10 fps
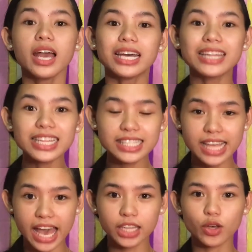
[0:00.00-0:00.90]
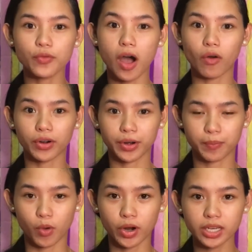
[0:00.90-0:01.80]
That's the end of our
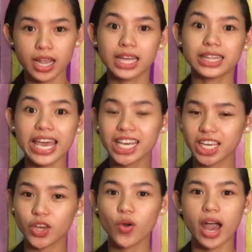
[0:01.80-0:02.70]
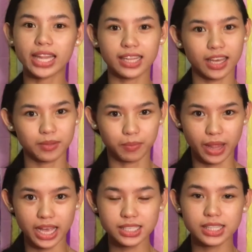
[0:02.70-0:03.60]
report. Thank you and God
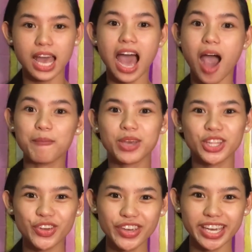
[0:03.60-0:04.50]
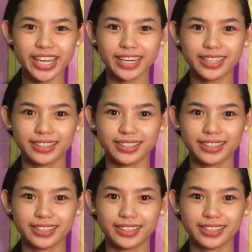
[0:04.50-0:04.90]
bless. Happy New Year!